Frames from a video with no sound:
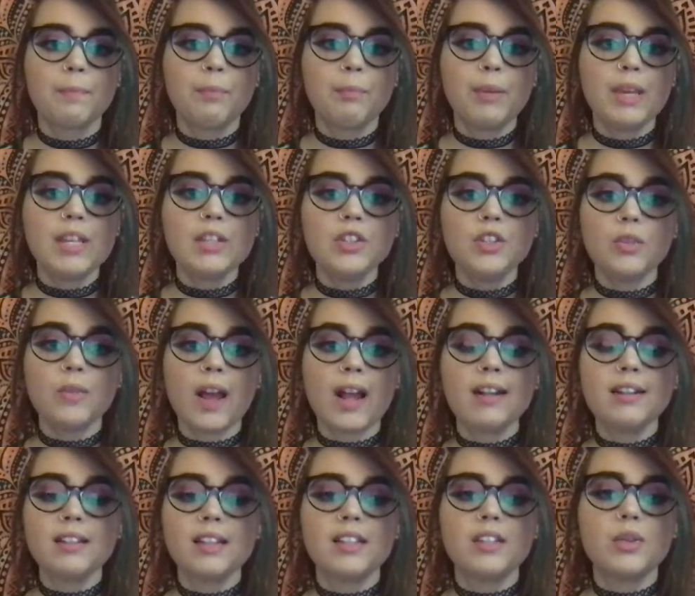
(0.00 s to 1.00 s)
Peace
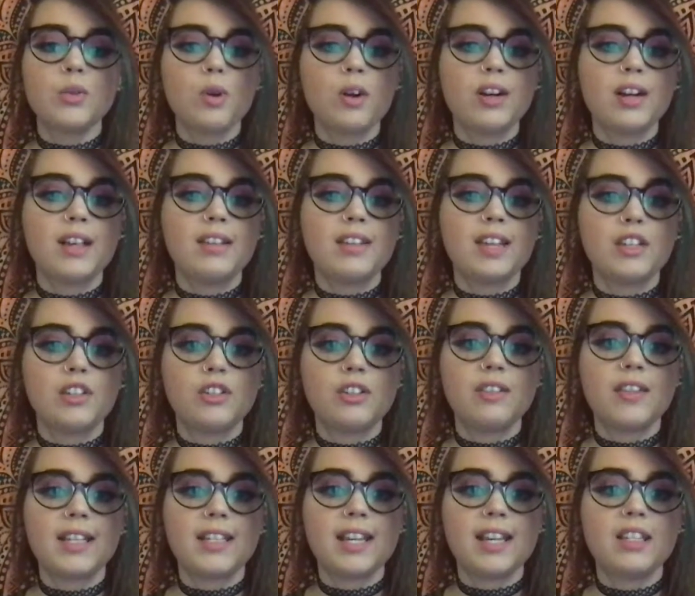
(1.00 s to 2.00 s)
Direct is an organization
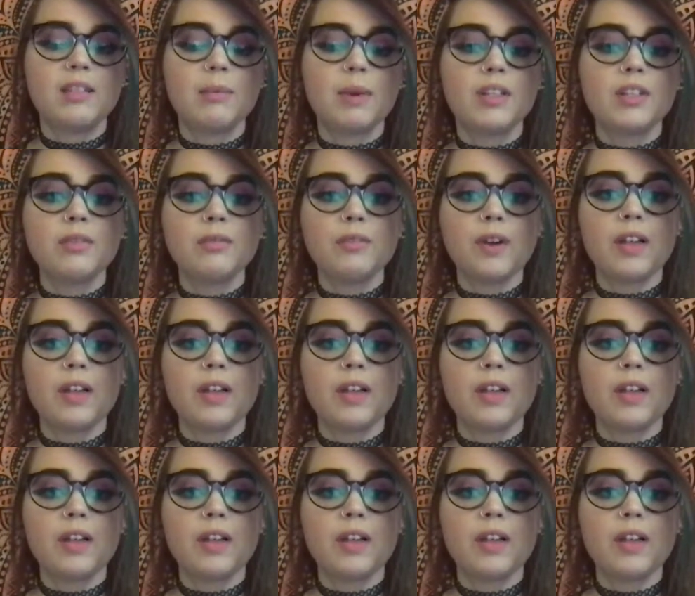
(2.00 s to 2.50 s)
that takes Muslim